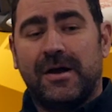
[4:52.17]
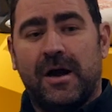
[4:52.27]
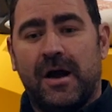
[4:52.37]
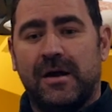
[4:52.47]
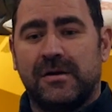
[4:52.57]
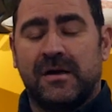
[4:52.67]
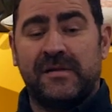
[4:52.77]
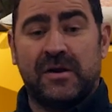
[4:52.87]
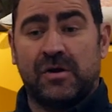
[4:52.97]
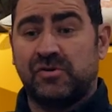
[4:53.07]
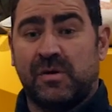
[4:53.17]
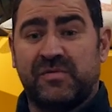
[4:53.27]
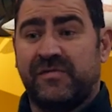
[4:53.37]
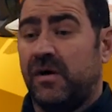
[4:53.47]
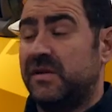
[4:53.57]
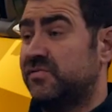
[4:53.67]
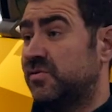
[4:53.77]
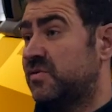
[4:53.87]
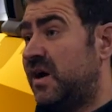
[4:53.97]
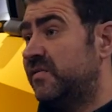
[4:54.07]
And then I got a job as a forklift
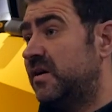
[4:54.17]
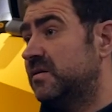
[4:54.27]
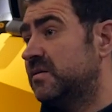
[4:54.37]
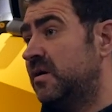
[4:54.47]
truck driver.